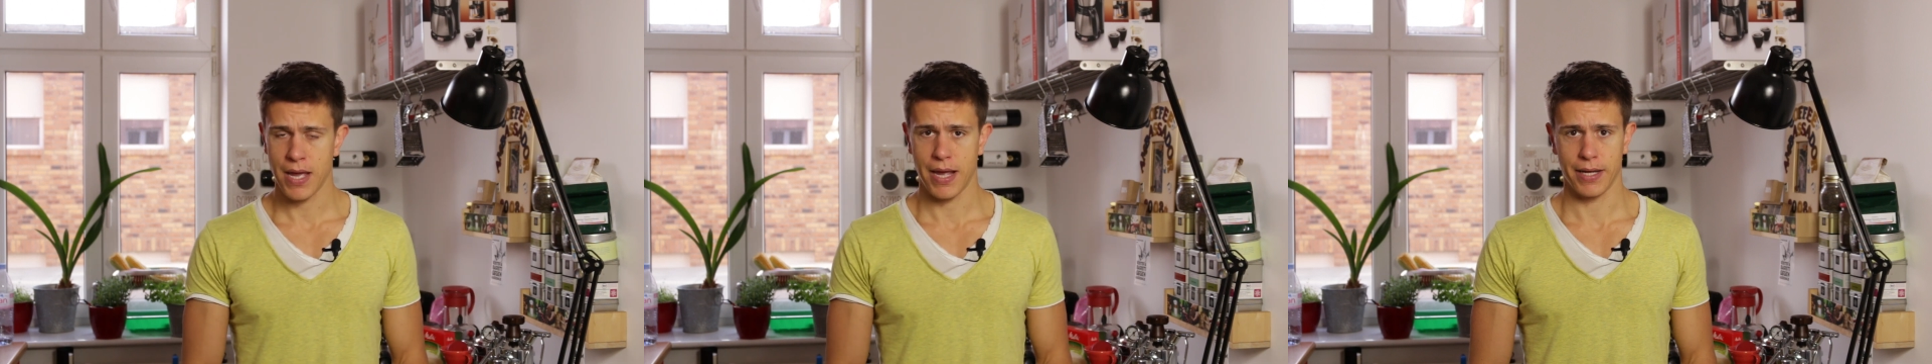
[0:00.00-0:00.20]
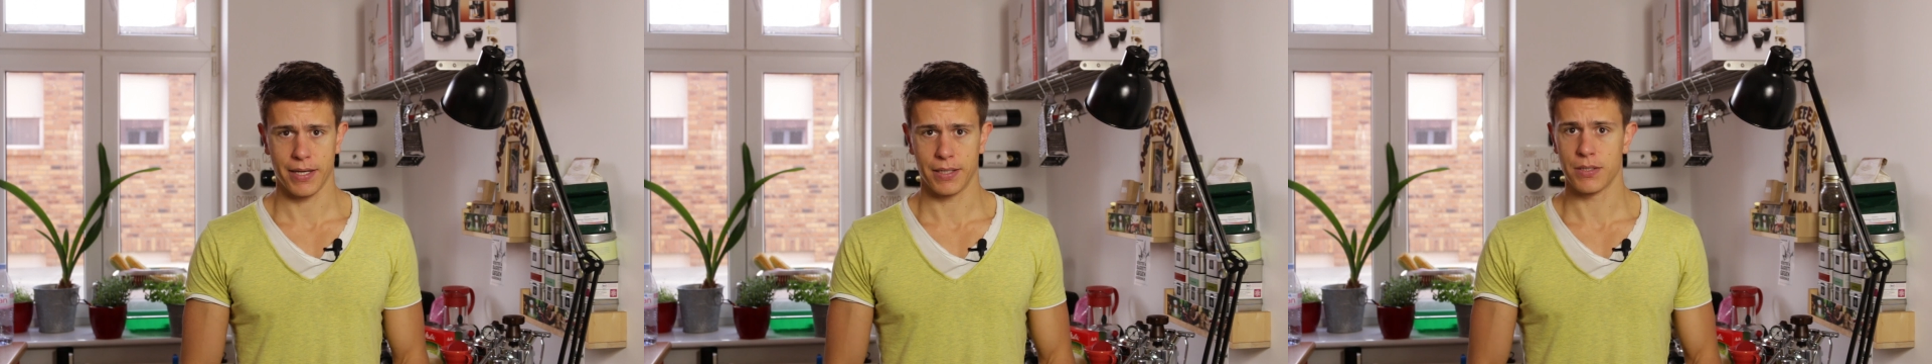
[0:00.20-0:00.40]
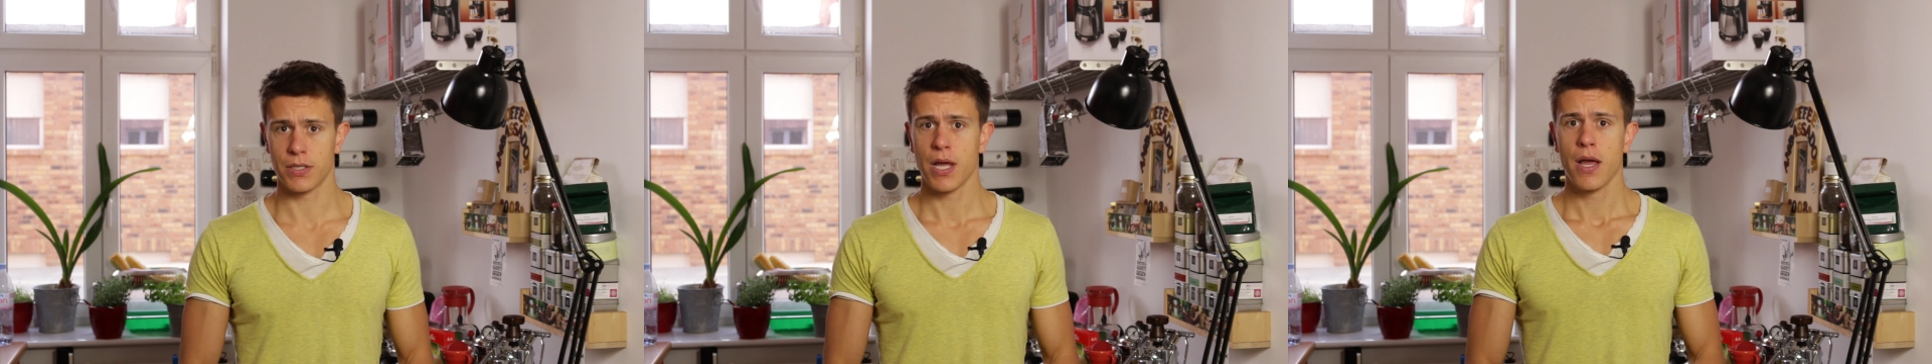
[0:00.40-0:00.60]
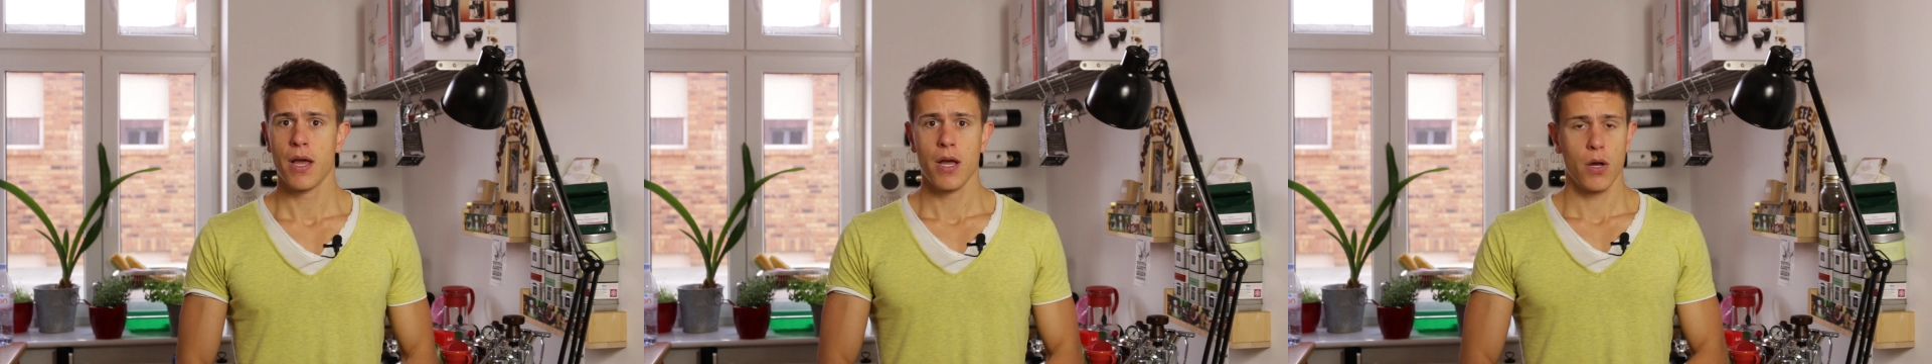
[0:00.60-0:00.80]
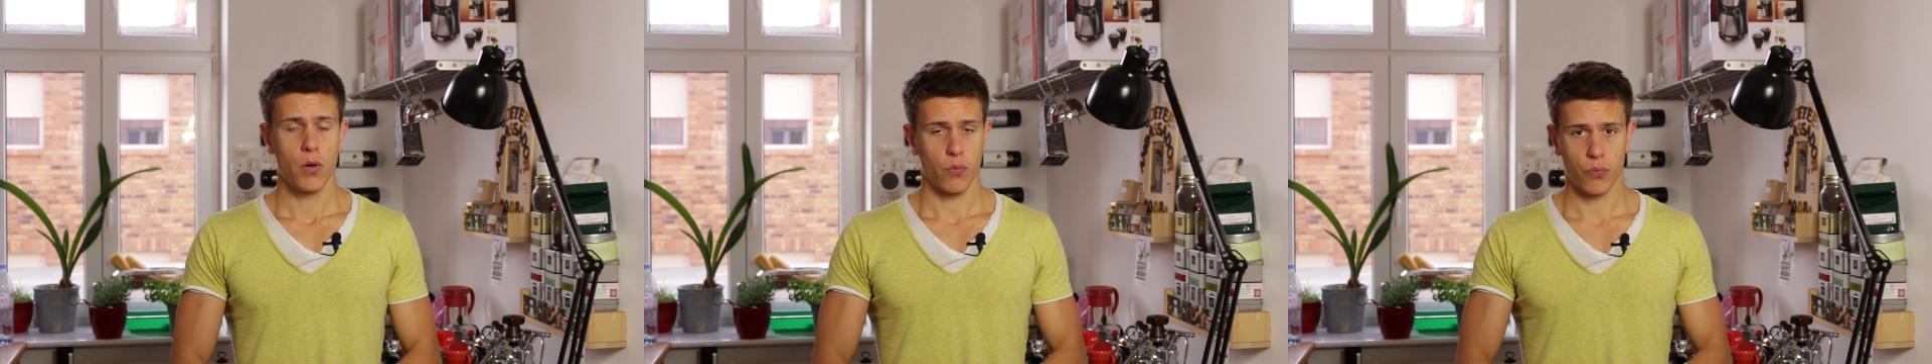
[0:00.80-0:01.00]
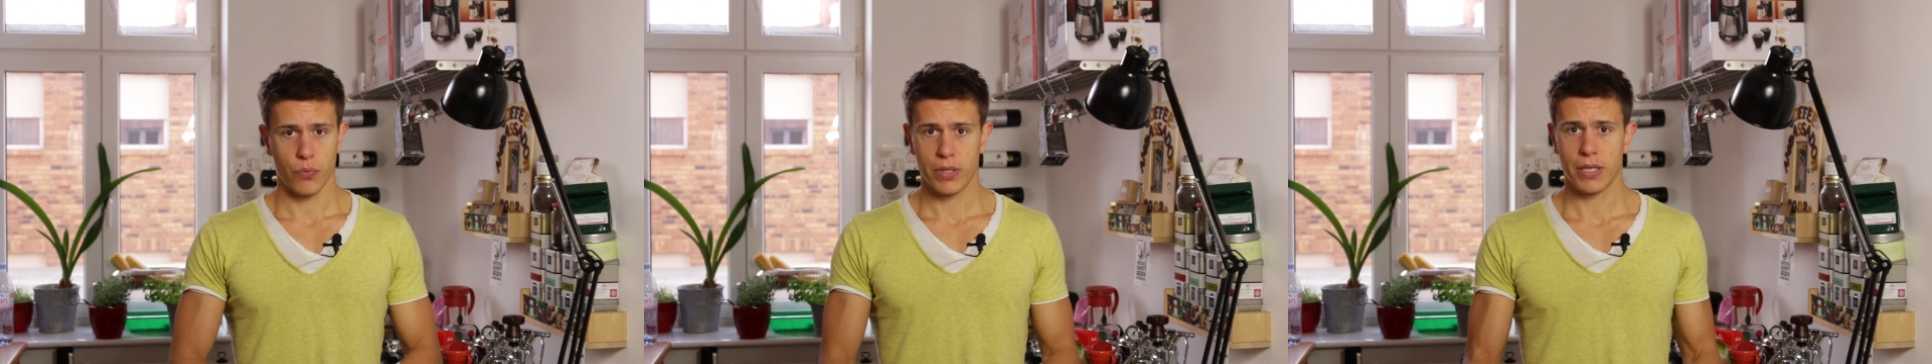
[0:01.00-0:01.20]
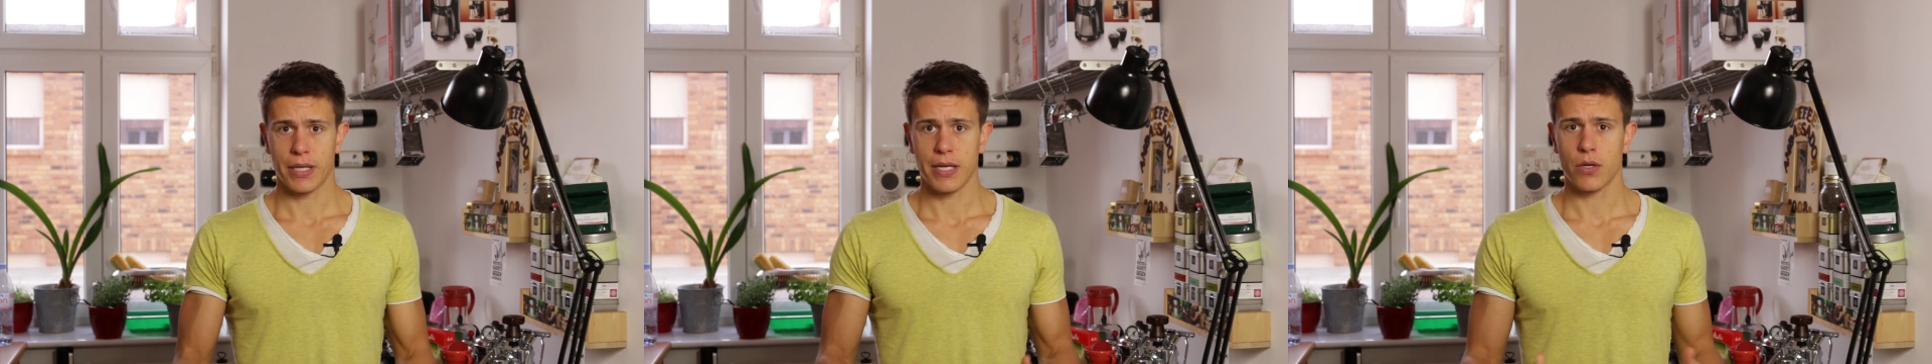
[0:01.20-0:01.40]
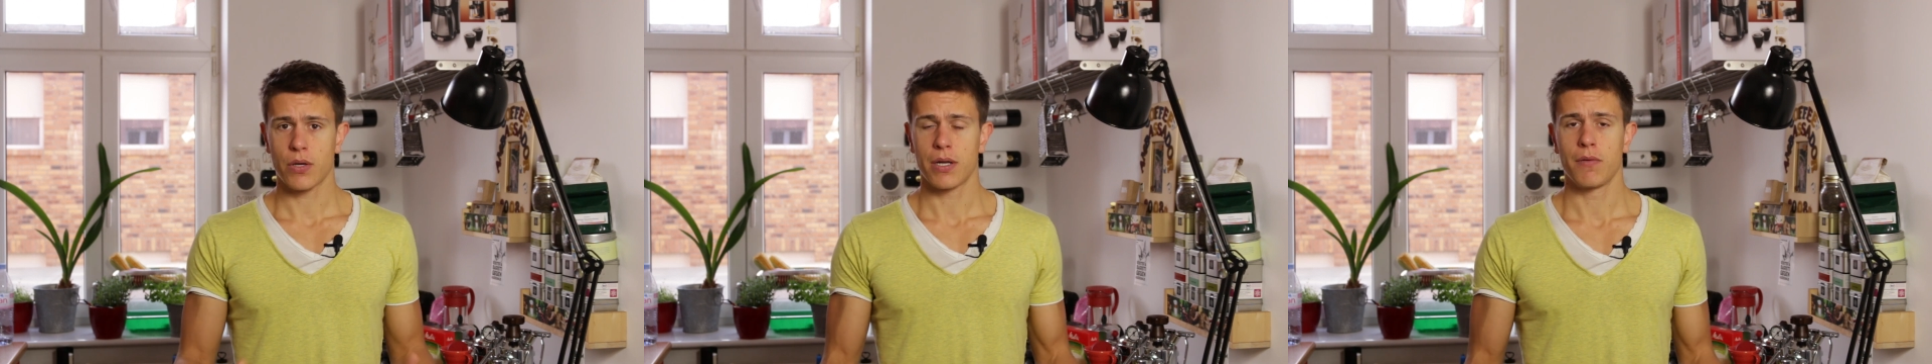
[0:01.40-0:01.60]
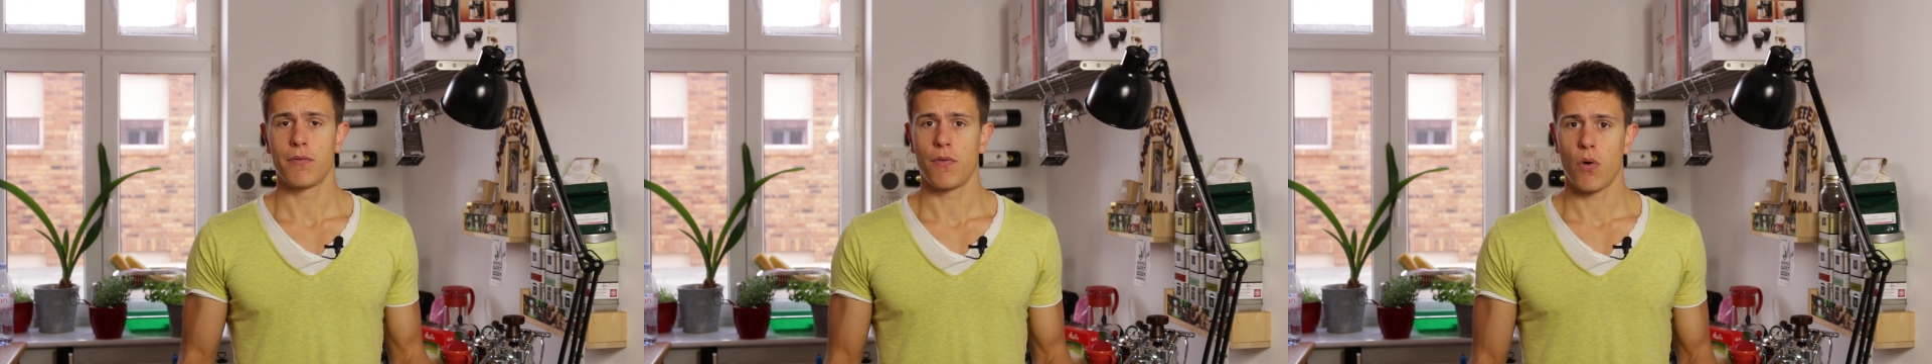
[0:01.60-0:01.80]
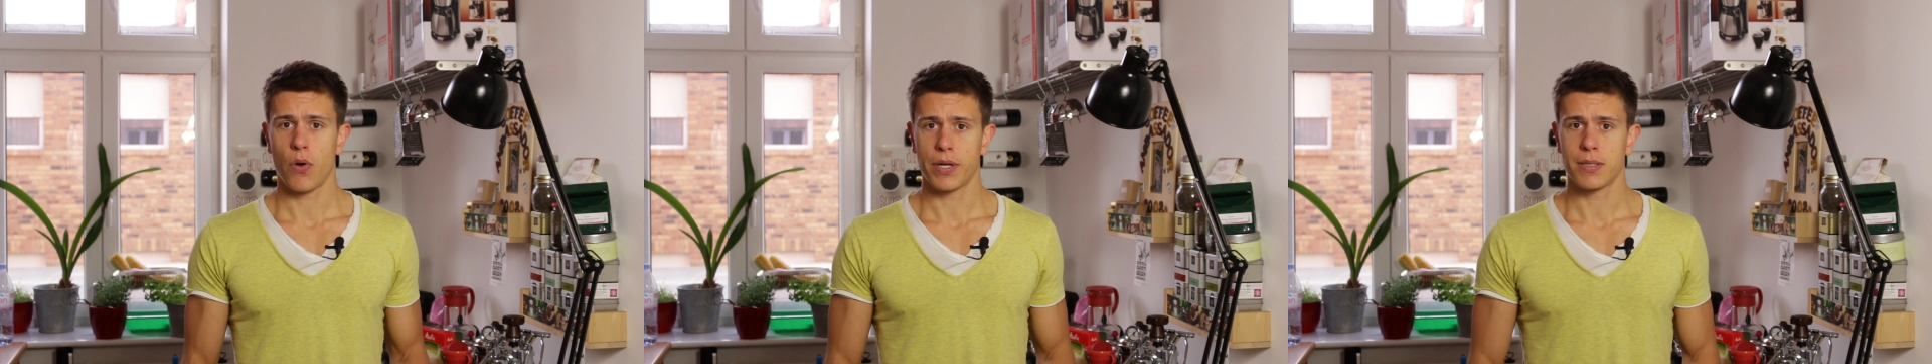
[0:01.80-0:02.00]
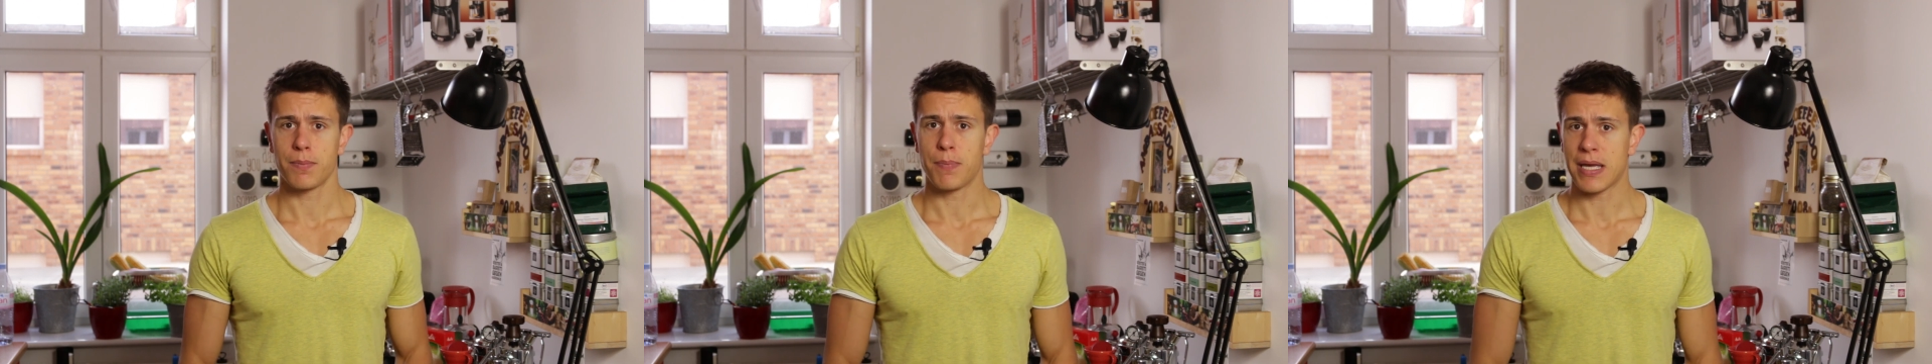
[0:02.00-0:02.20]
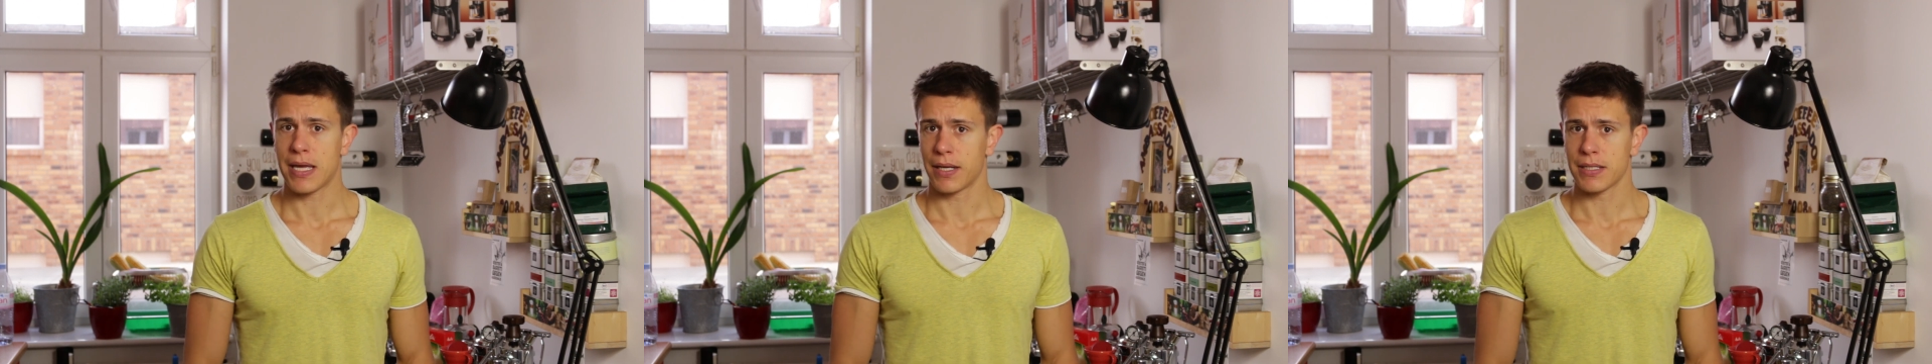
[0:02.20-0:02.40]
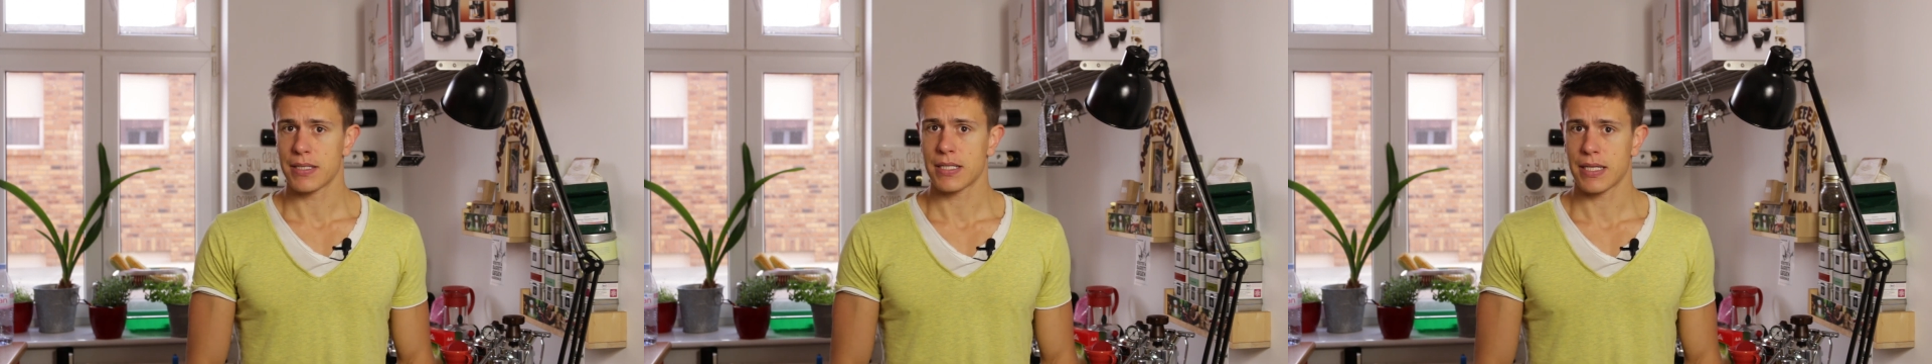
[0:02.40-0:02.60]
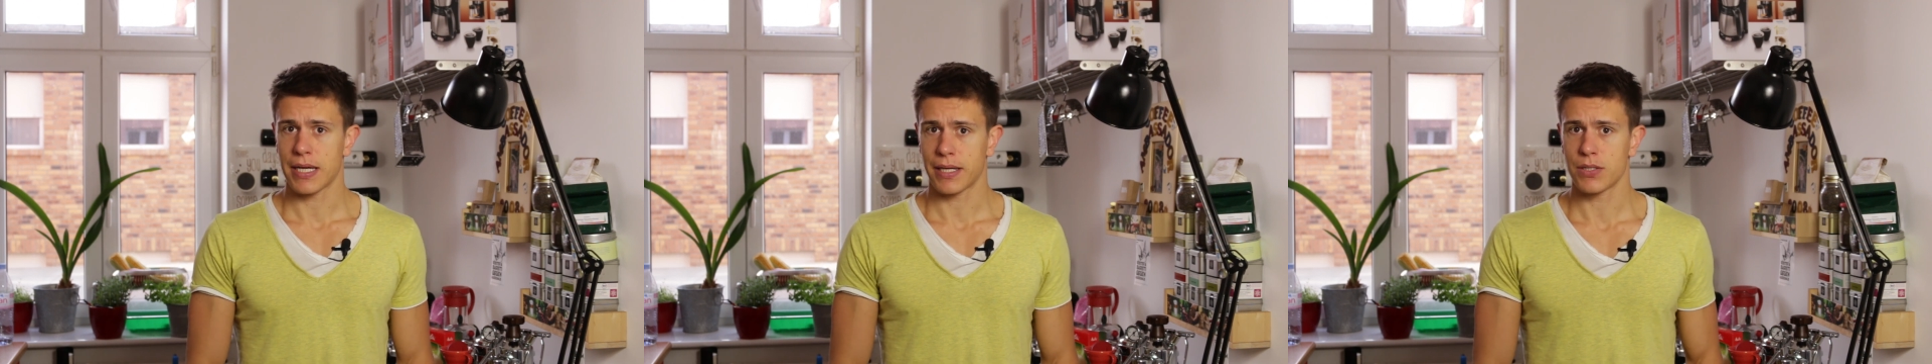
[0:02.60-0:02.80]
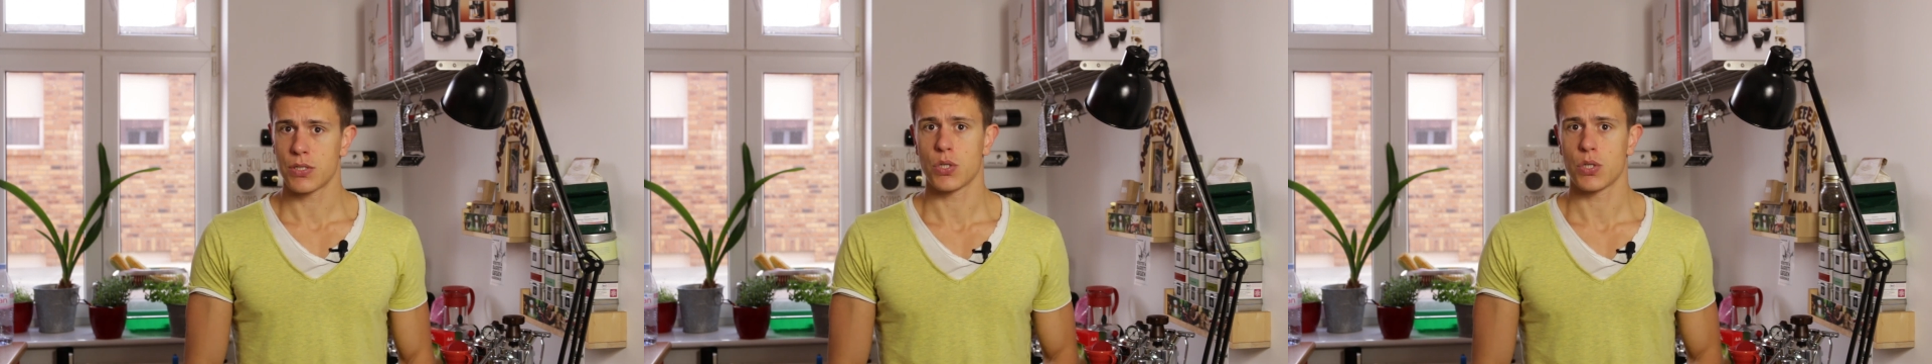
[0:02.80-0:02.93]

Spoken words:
and really you can avoid being sick